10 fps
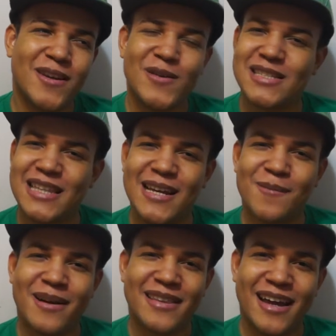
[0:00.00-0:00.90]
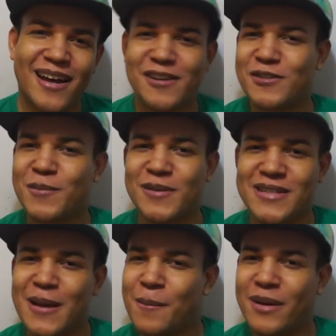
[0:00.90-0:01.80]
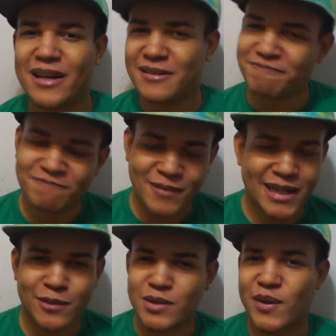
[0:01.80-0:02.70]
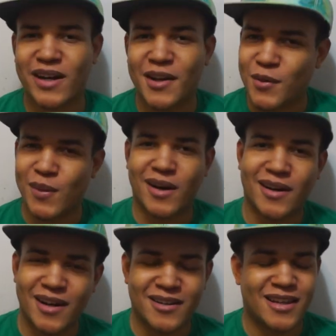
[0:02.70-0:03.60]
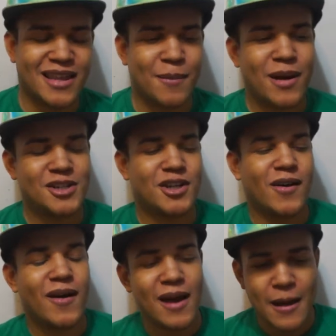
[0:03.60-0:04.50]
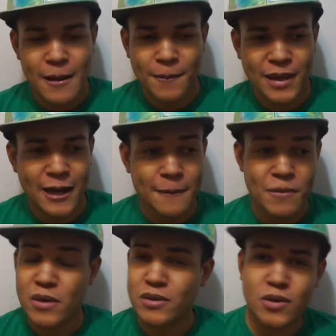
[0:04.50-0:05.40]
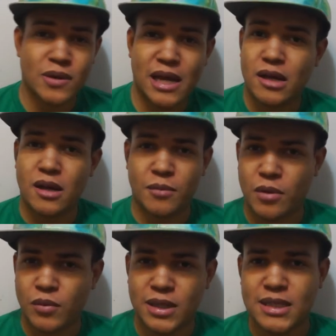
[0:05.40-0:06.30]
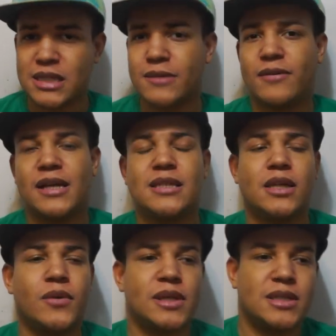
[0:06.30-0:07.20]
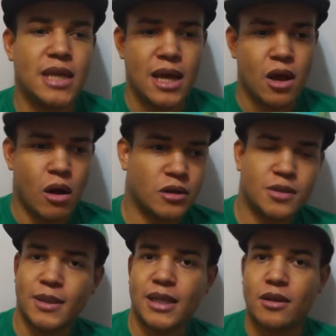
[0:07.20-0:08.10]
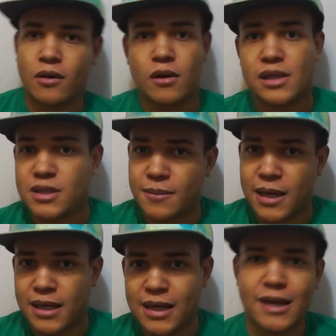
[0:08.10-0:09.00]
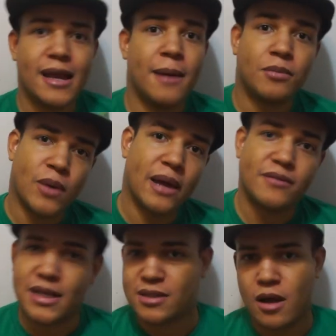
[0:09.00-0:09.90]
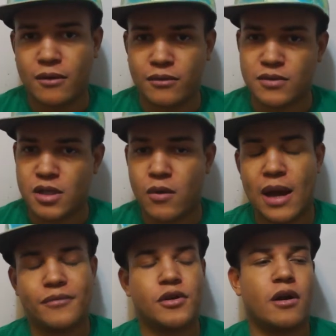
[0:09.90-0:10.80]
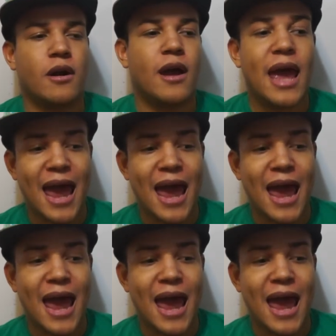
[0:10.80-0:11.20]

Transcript: know what to think about that 100%, but Mikey was wearing underwear underneath that poncho. But it was cool. They had a, a really decent fight sequence. Ultimately, the girl ends up getting kidnapped. Raph takes off to go after her